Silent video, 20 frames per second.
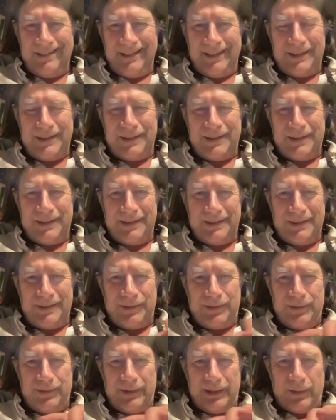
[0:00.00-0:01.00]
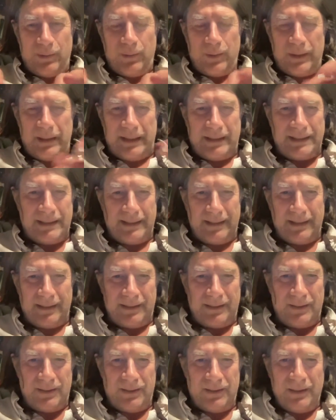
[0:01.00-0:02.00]
It's sort of like one has nothing
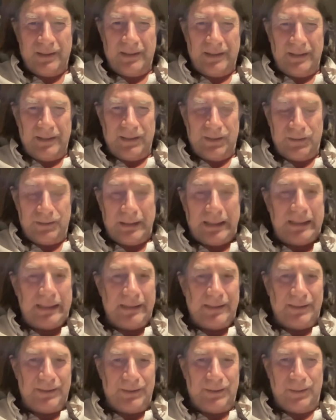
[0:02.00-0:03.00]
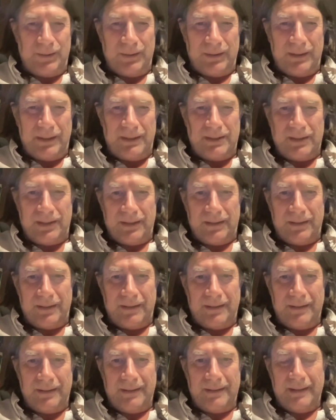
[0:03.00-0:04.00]
directly to do with each other
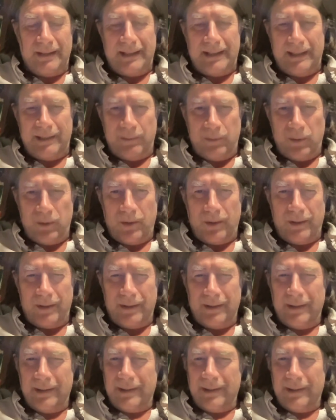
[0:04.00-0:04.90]
anymore.